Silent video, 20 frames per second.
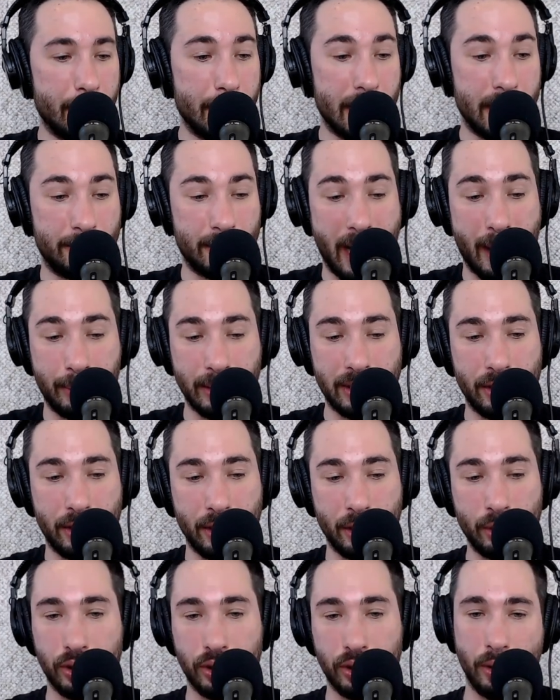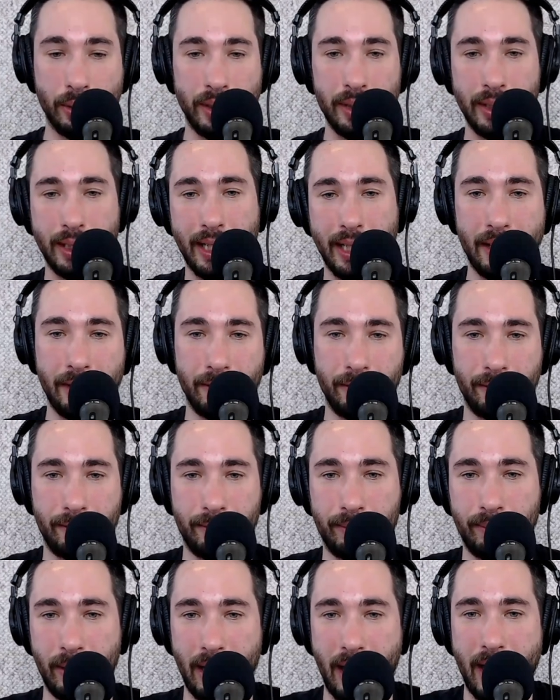I mean, if you're happy to do so, can you kind
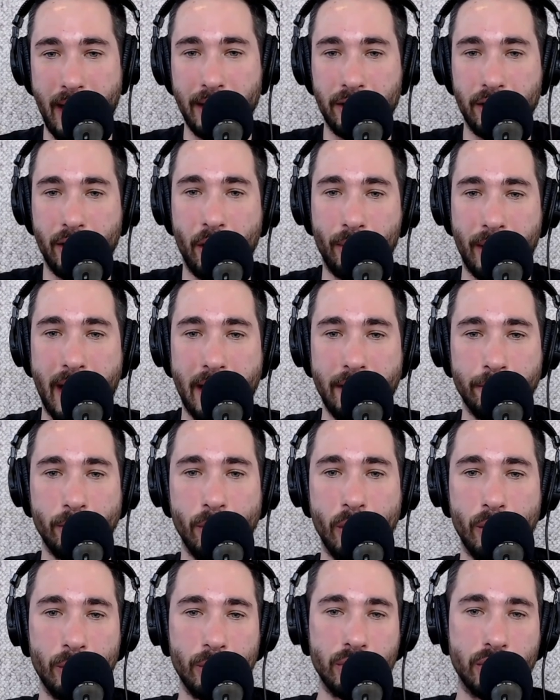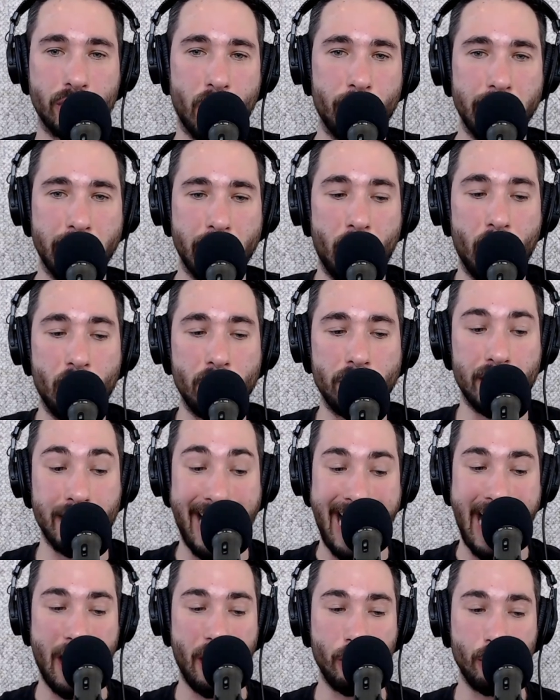of let us know kind of what was going on
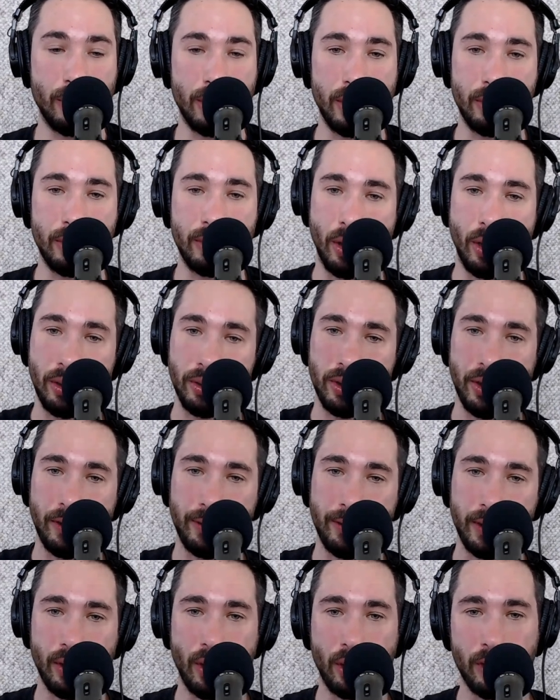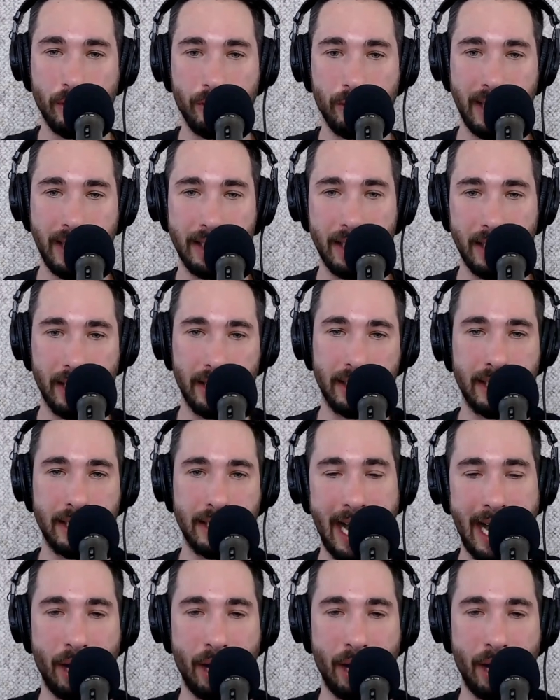and how you got to photography to,